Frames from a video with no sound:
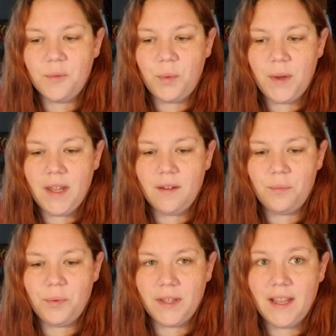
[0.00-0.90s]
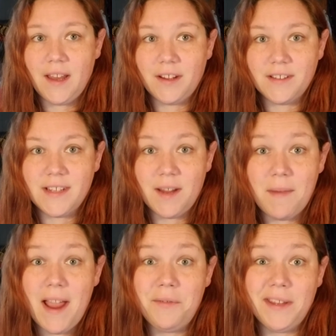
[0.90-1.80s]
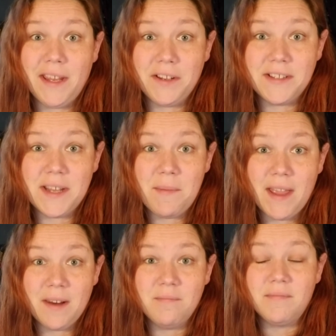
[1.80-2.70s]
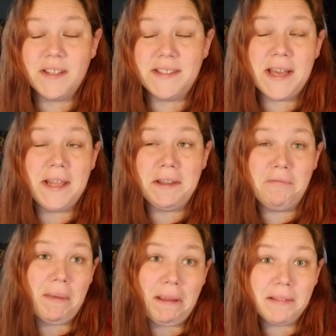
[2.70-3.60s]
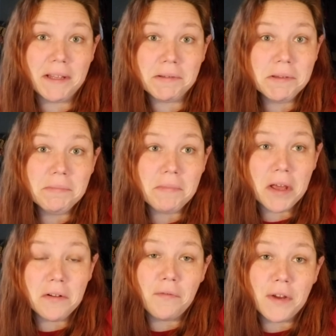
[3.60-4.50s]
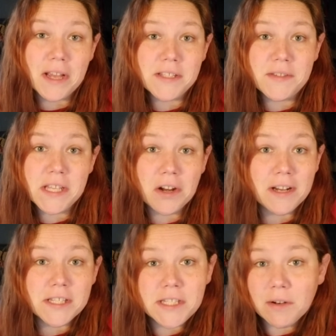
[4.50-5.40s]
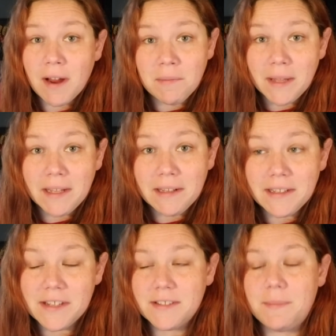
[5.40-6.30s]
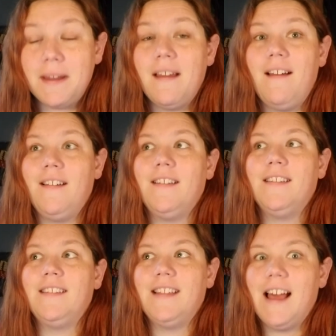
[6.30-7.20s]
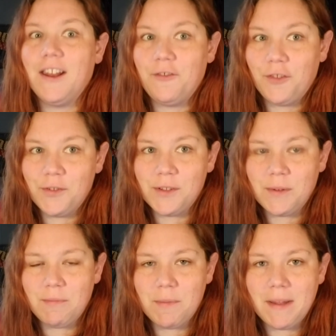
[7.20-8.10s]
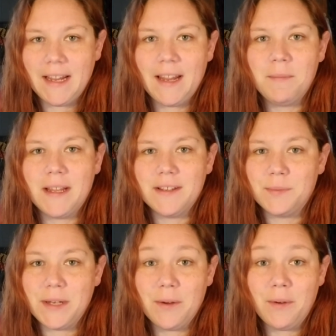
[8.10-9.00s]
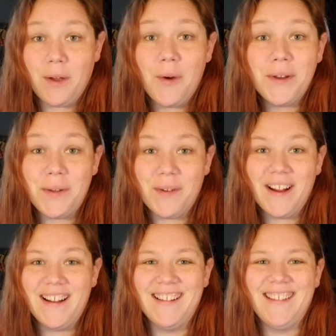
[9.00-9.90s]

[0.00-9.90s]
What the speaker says: We really had a good time. I really had a good time making them because I love making things. I don't know if you guys have seen our Instagram lately. There's been a lot of food that we've been making because we don't go anywhere